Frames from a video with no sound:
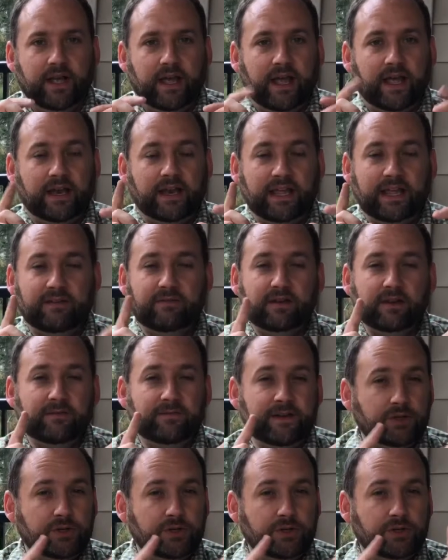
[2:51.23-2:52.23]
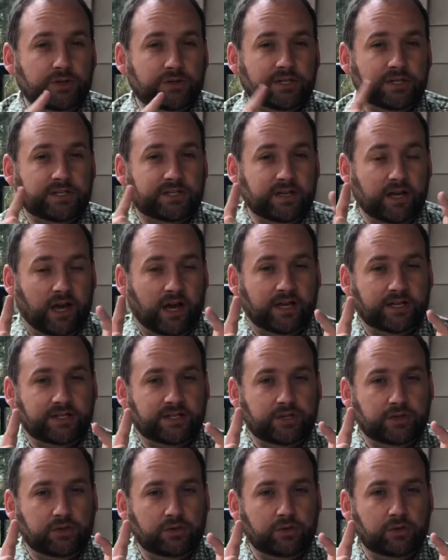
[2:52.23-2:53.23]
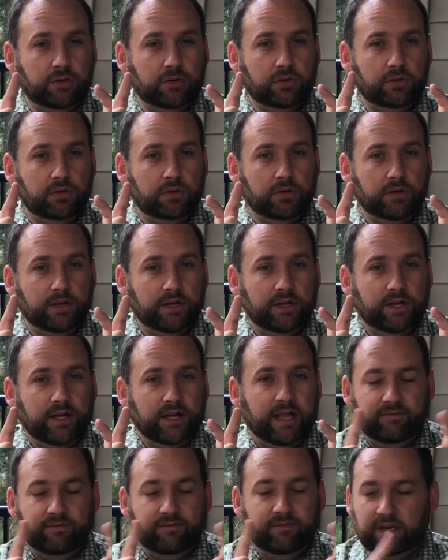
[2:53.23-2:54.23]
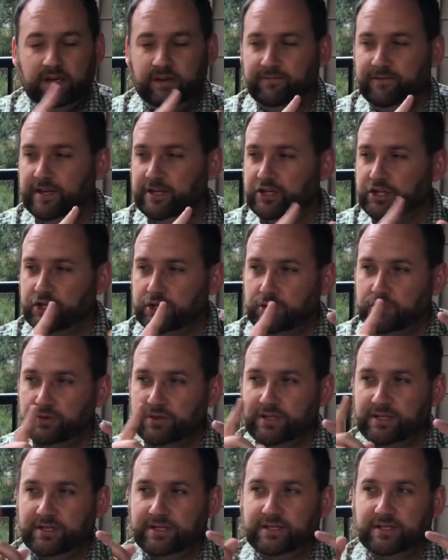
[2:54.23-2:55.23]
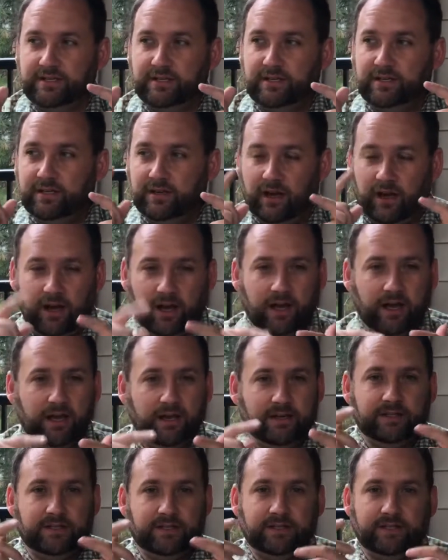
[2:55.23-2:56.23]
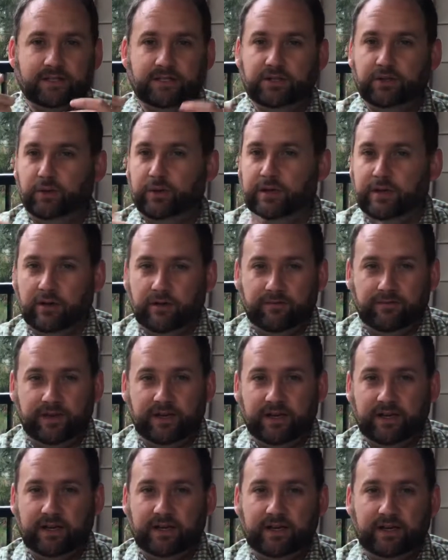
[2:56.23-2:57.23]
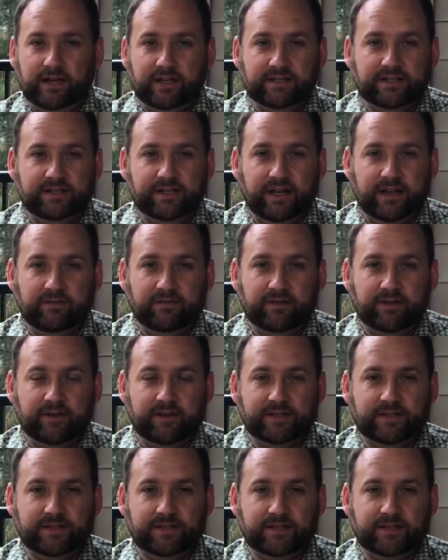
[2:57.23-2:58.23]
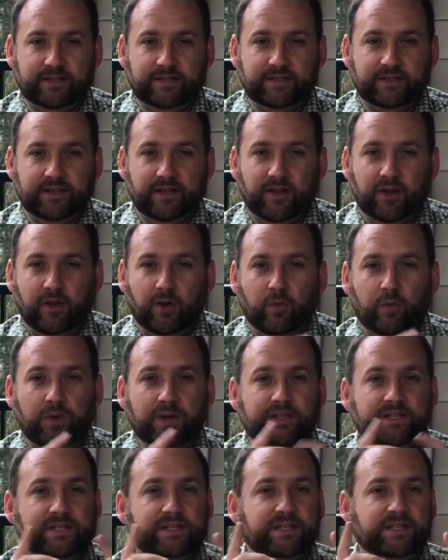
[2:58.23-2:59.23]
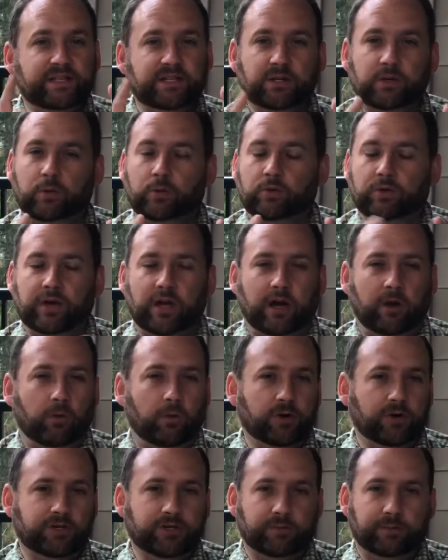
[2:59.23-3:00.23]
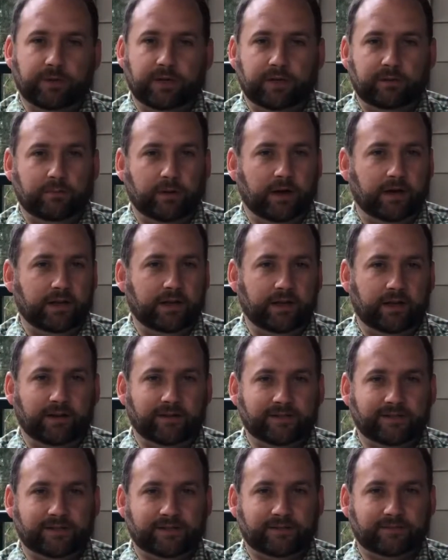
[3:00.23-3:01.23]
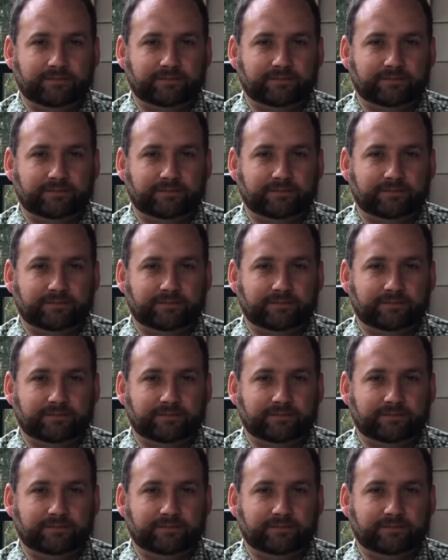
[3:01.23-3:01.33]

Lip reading: And even if he chooses not to, even if he chooses not to intervene and save us, we still will not worship anybody else.